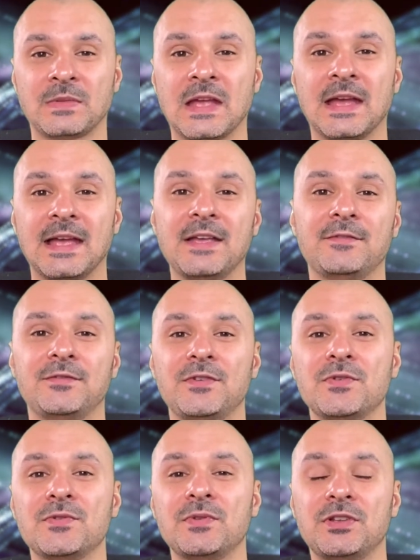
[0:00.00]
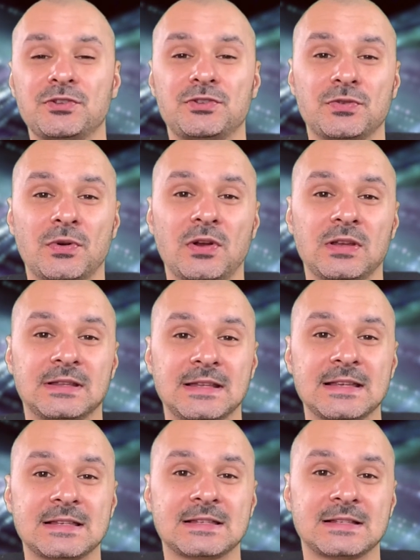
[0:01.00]
If you enjoyed
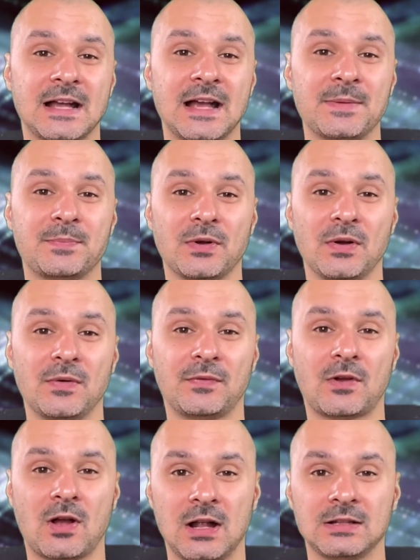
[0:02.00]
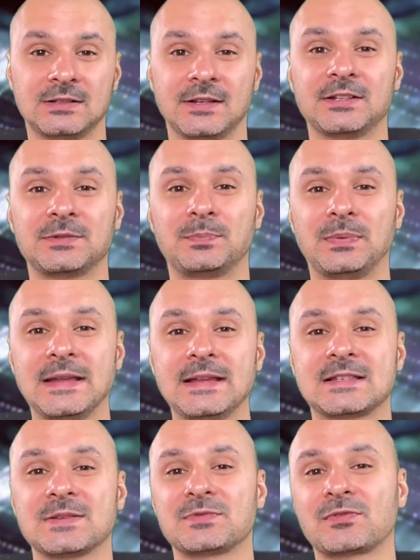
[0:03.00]
this type of content,
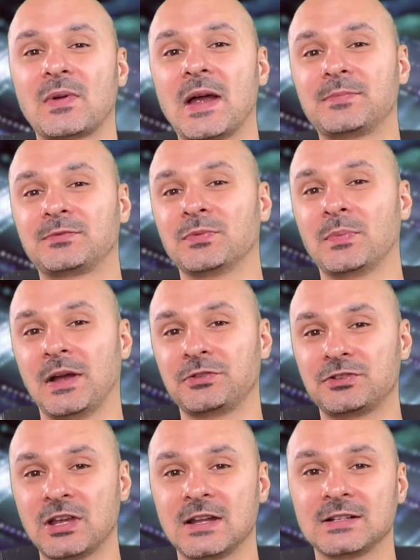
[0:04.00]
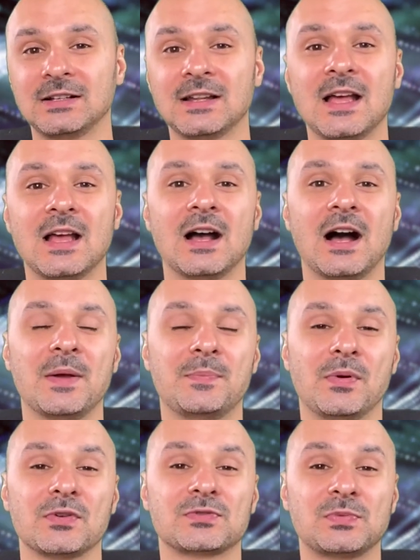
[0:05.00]
please subscribe to my channel. I
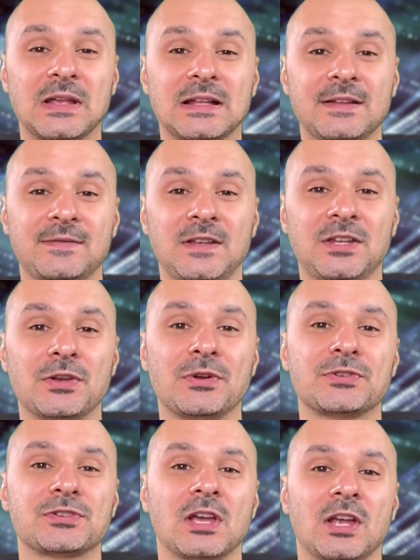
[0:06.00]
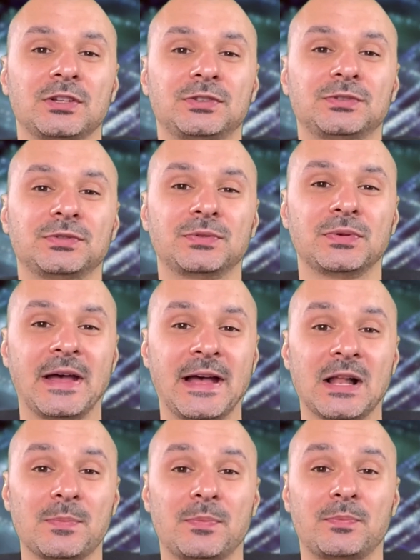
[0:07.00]
post weekly videos to
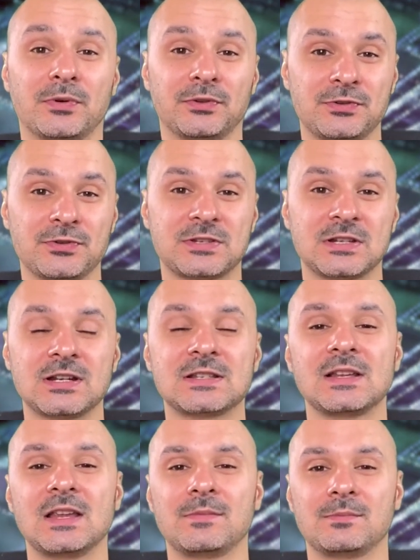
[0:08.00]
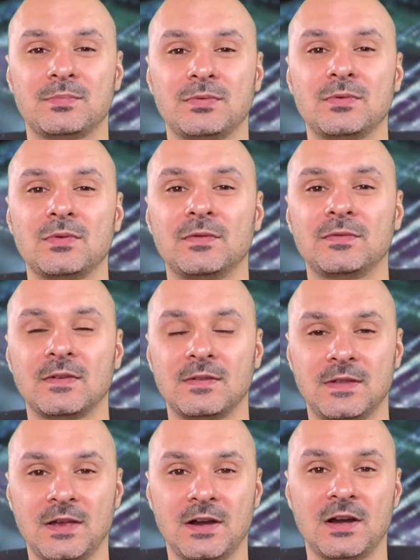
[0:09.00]
help producers improve
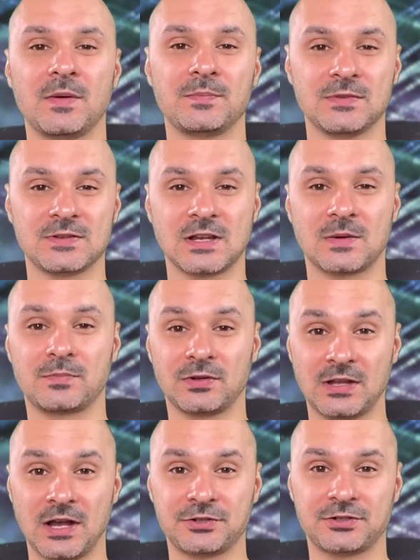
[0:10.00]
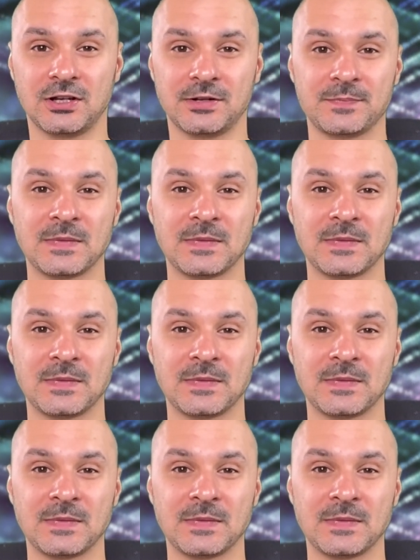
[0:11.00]
their music production.